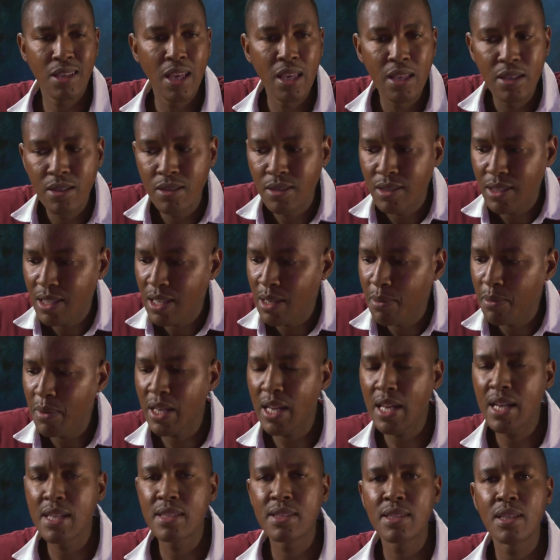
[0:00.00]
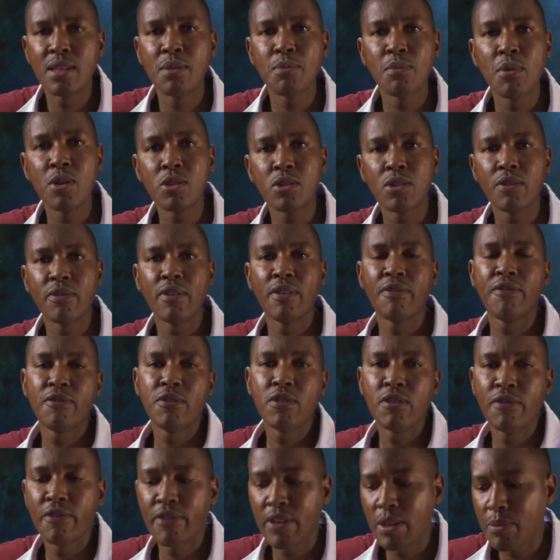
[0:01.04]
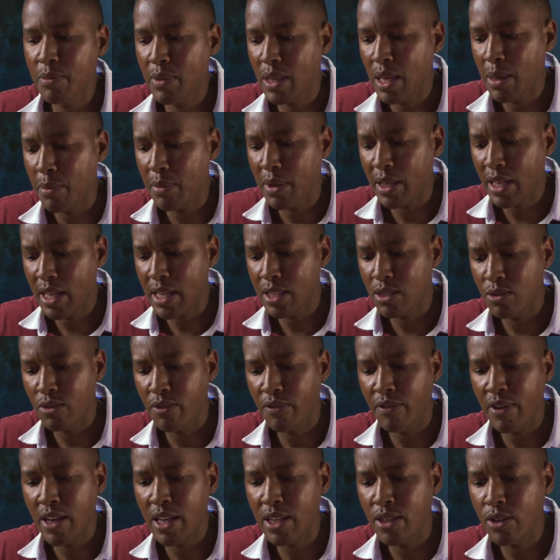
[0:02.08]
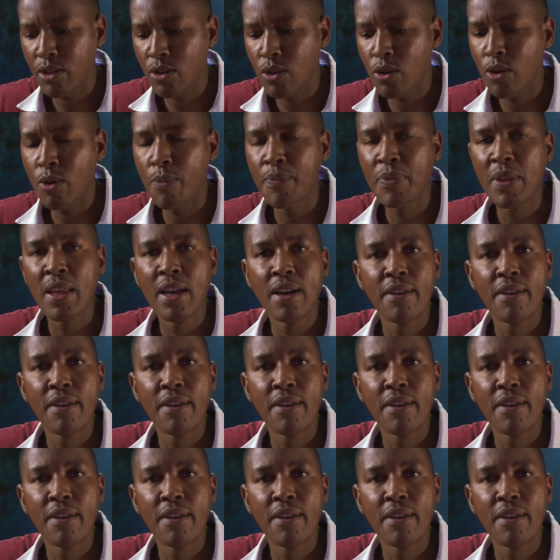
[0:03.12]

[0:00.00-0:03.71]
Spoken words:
Canon cameras, and most of the full frame cameras you find your